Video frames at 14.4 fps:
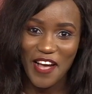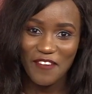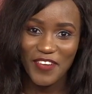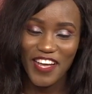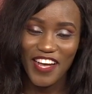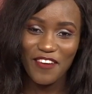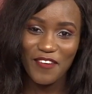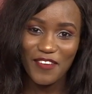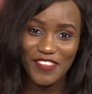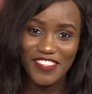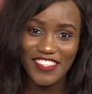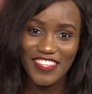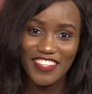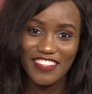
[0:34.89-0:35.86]
We are
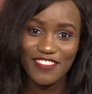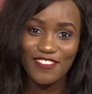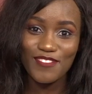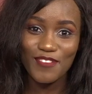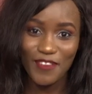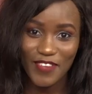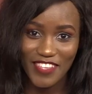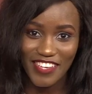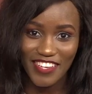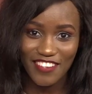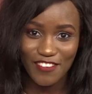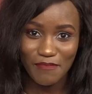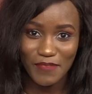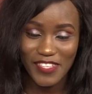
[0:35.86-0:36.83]
hosting
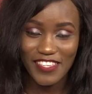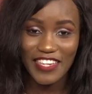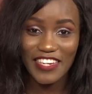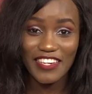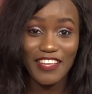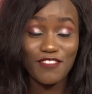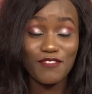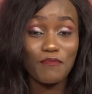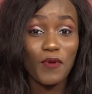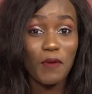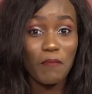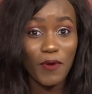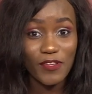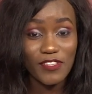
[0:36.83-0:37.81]
Sonia. She'll be telling us
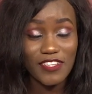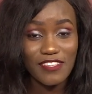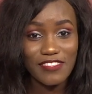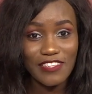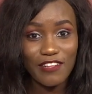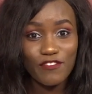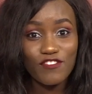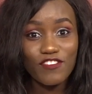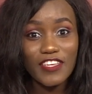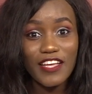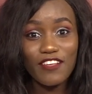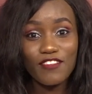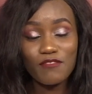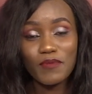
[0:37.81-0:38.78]
more about herself. She
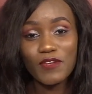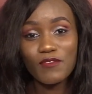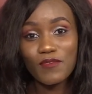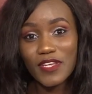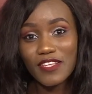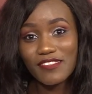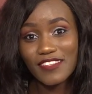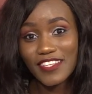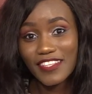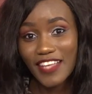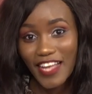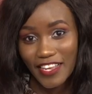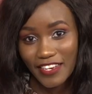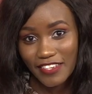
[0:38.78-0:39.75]
has been raised
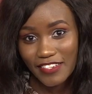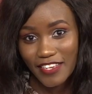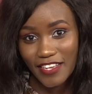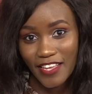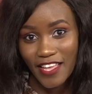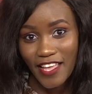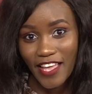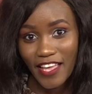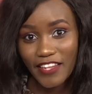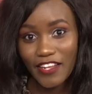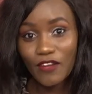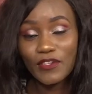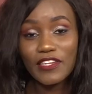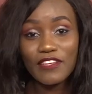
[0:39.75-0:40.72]
in Canada
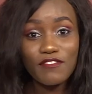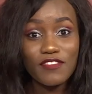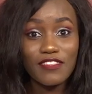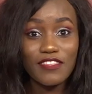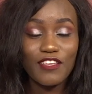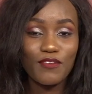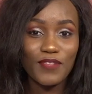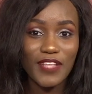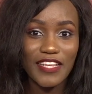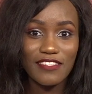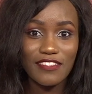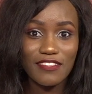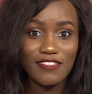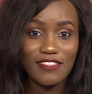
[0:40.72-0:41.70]
and now lives in the
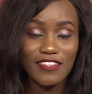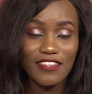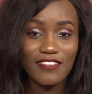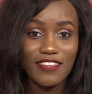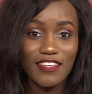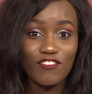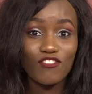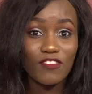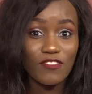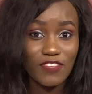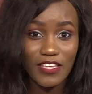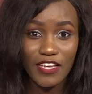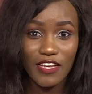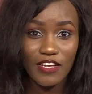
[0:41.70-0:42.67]
United States, and
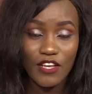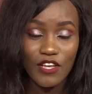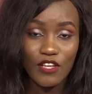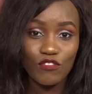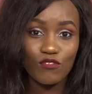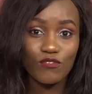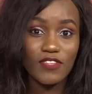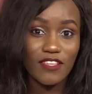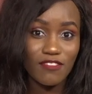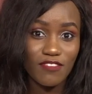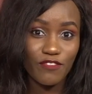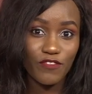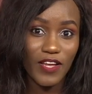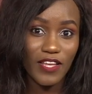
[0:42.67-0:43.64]
she's here to
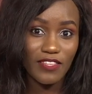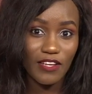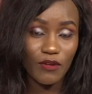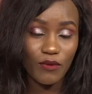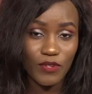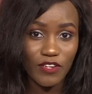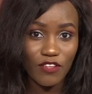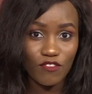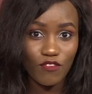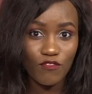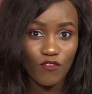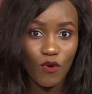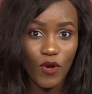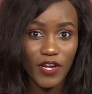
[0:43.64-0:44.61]
testify the goodness
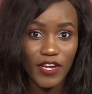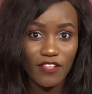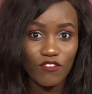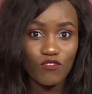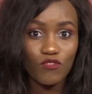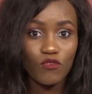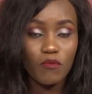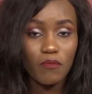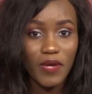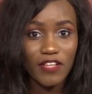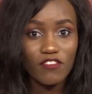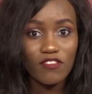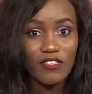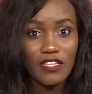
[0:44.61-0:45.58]
of God and so
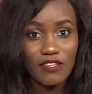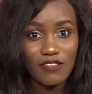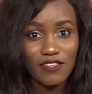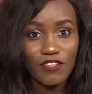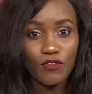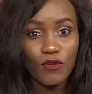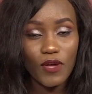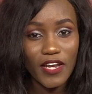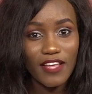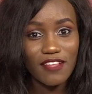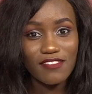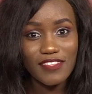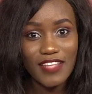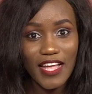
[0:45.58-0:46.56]
much things that God
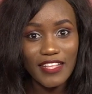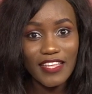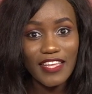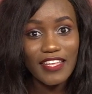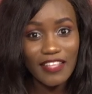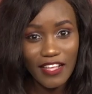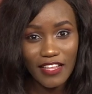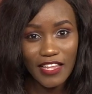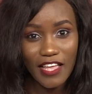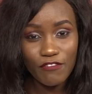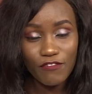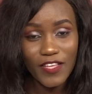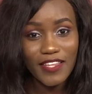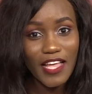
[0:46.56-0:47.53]
has done in her
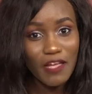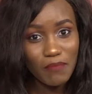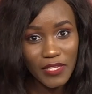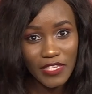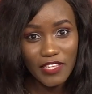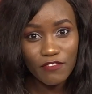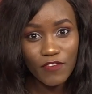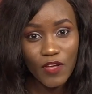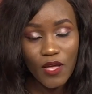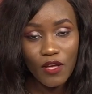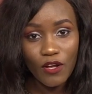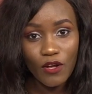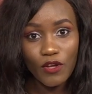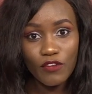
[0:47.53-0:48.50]
life, and I believe
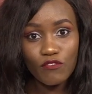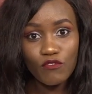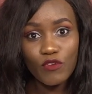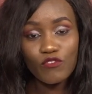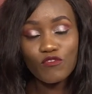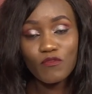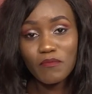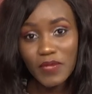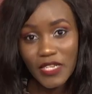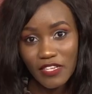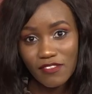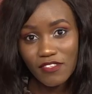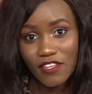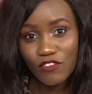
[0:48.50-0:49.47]
God is going to
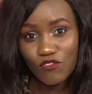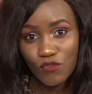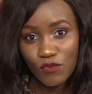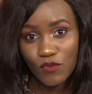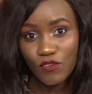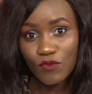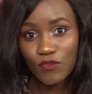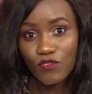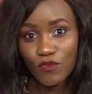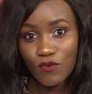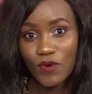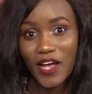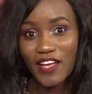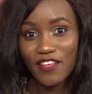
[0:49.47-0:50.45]
minister to you
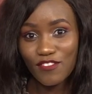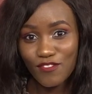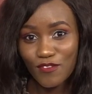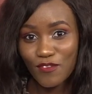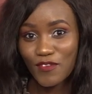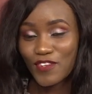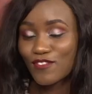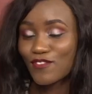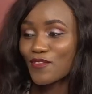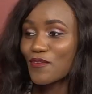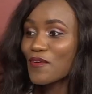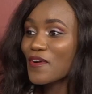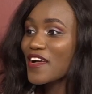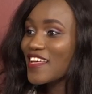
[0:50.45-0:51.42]
through her story.
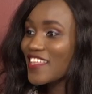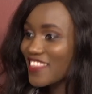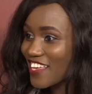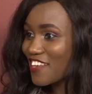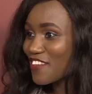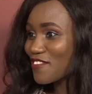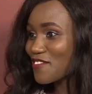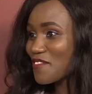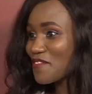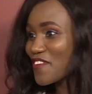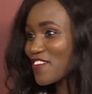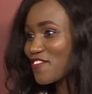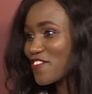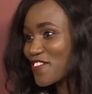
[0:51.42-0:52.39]
So thank you so
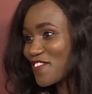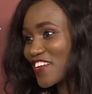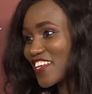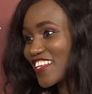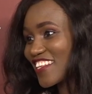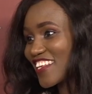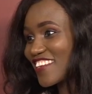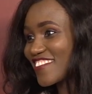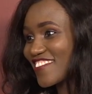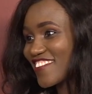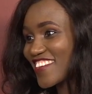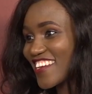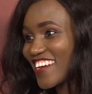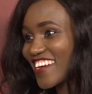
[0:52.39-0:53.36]
much for joining us,
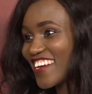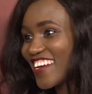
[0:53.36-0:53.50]
Sonia.